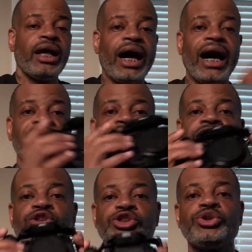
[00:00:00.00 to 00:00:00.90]
I like
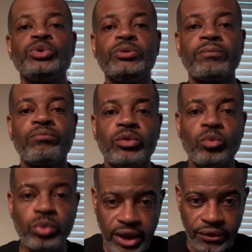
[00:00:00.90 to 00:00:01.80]
to shoot
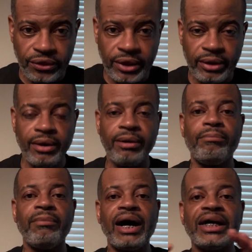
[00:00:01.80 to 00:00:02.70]
with
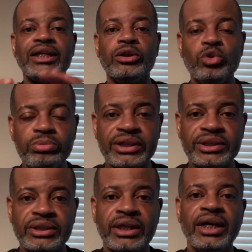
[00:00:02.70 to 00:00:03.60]
my
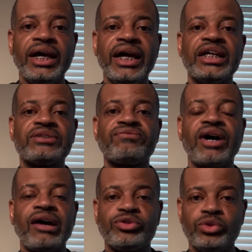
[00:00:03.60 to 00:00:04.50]
Lumix
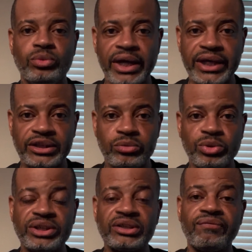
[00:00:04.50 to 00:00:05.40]
S5IIX,
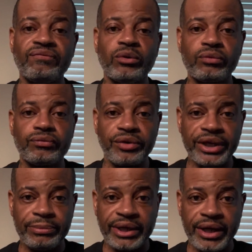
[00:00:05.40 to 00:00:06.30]
which is a full
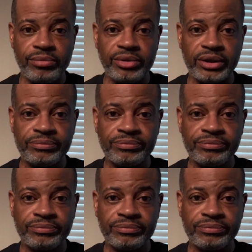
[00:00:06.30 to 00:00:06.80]
frame camera.